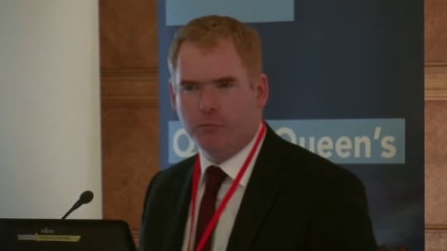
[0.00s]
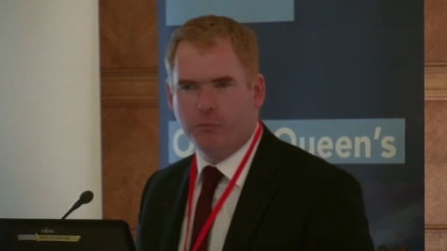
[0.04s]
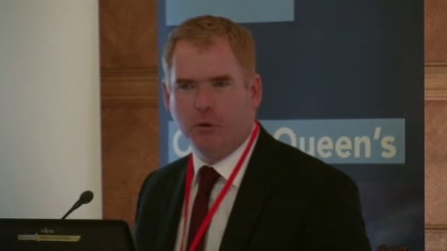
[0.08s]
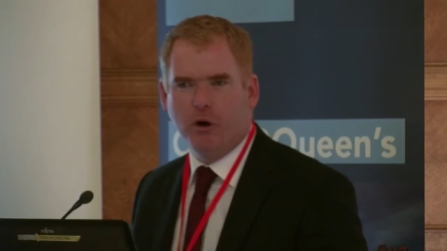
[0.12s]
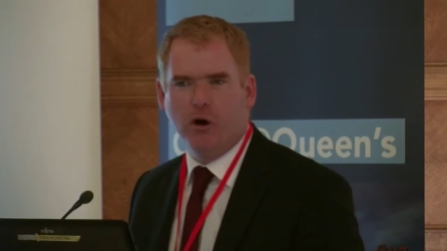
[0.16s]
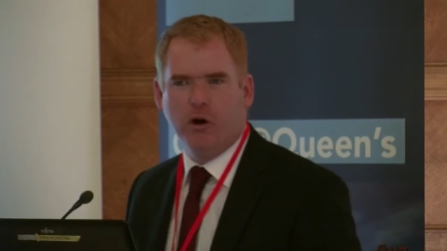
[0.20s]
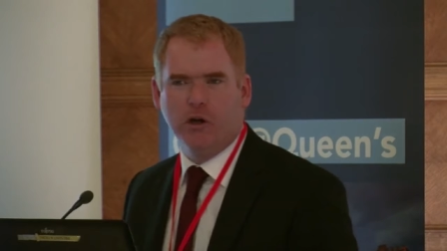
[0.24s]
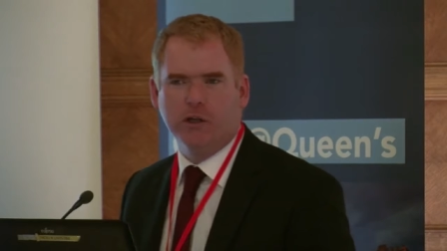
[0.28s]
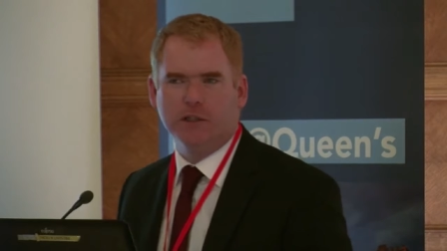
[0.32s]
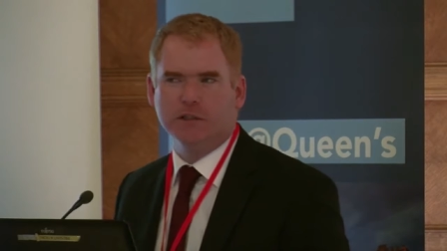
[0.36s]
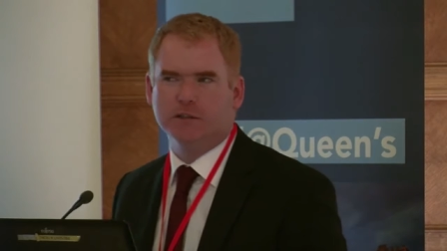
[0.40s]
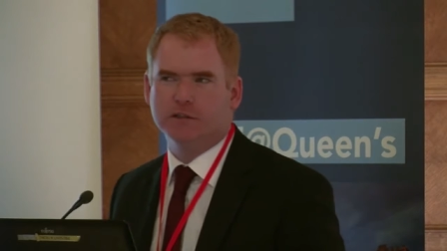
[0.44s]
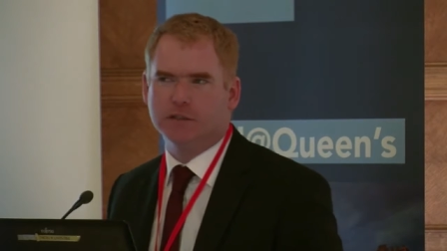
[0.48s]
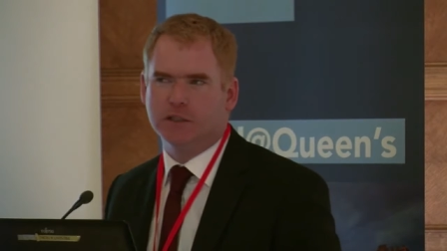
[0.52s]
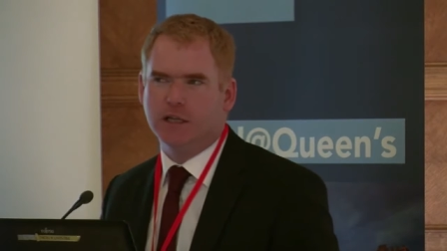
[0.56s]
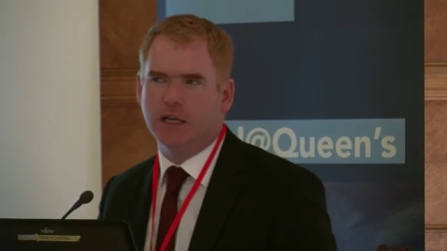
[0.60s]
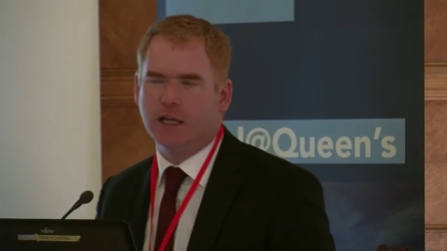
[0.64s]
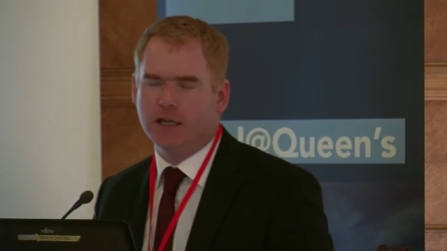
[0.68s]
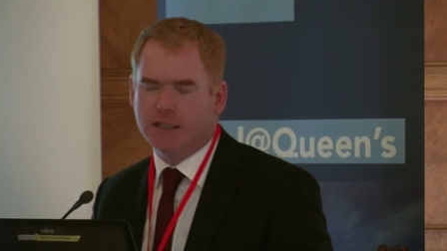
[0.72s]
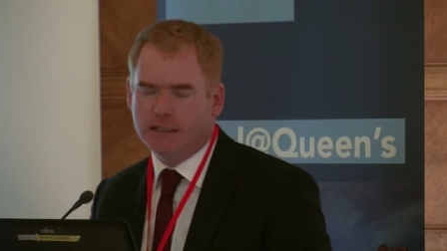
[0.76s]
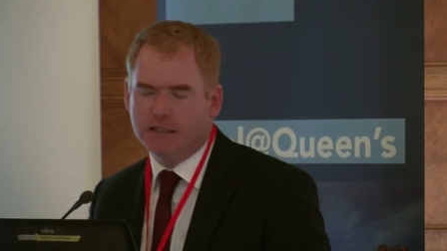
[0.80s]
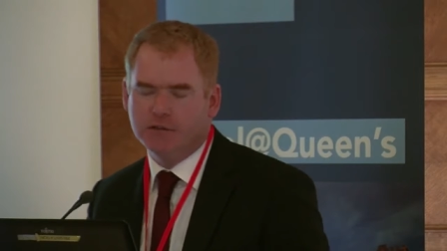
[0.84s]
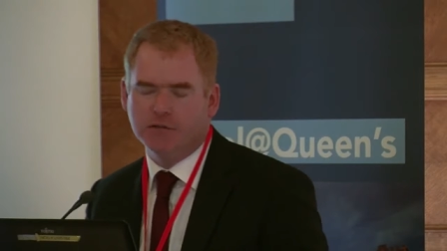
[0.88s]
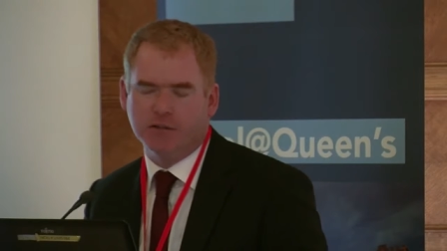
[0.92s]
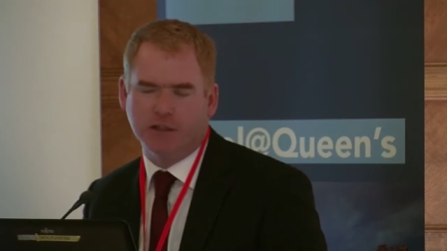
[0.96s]
points, and I'll
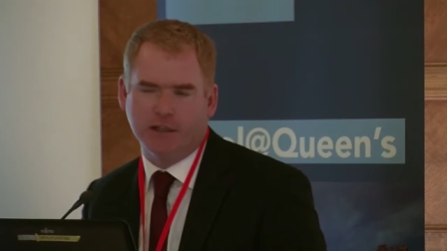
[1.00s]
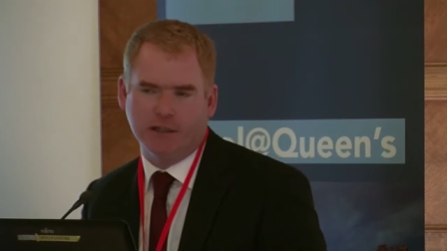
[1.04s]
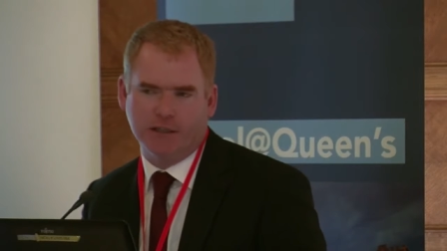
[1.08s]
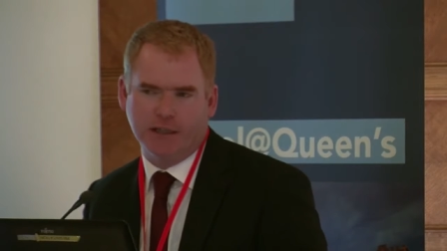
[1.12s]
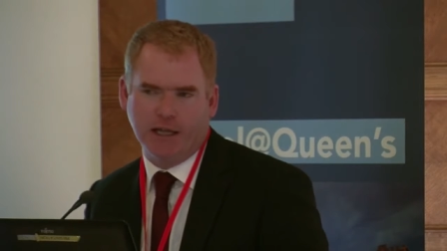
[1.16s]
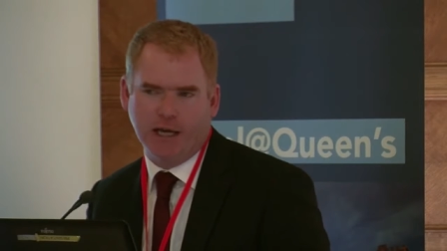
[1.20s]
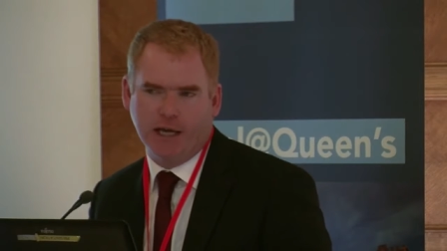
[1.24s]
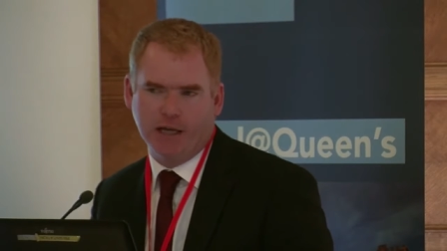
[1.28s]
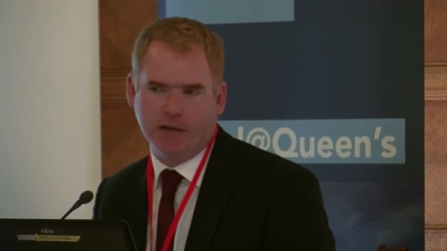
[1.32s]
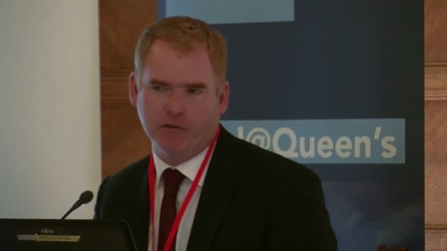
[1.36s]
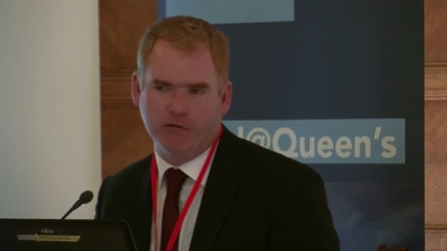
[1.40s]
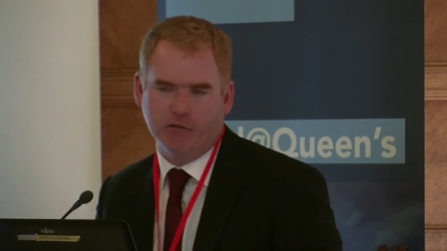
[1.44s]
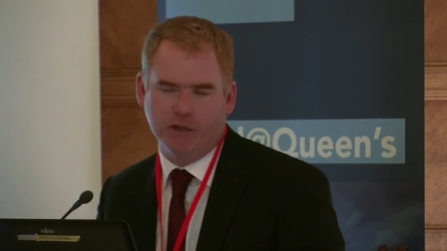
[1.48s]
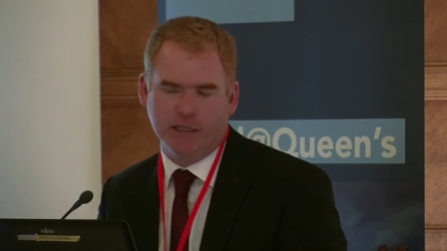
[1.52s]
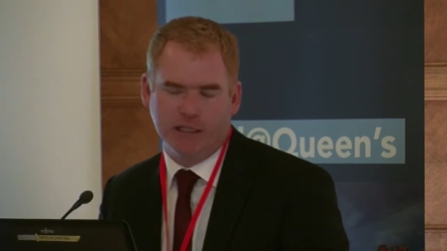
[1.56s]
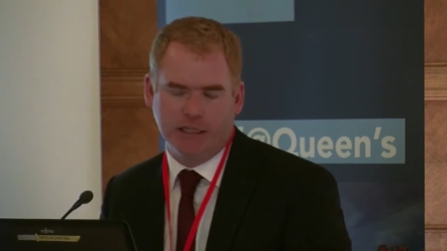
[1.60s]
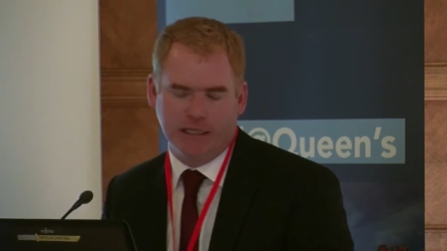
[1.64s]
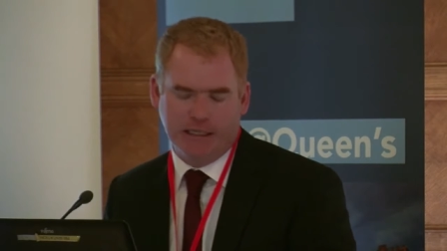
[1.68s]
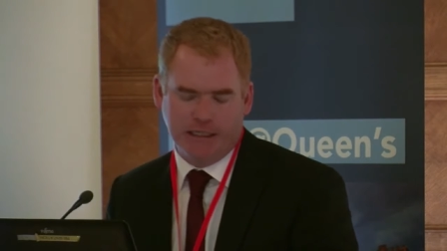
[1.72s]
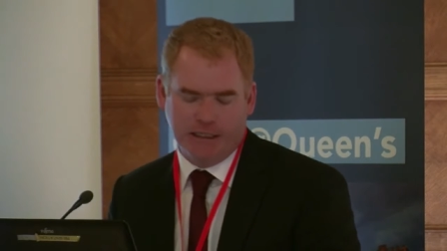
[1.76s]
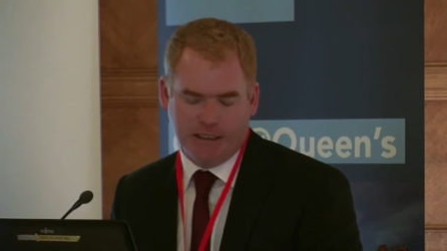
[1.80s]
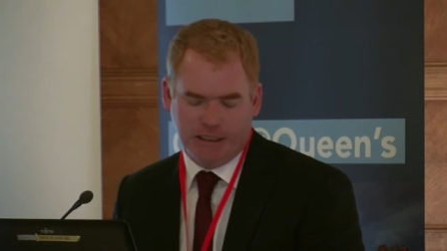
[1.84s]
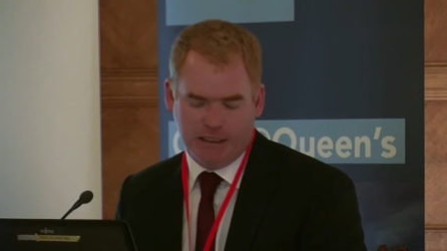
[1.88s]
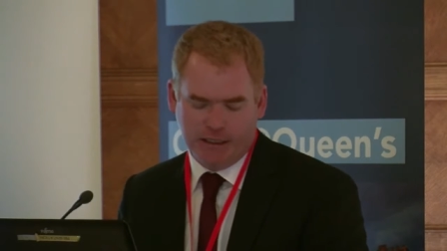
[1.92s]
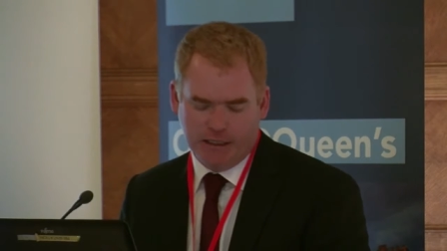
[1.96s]
leave it at that really.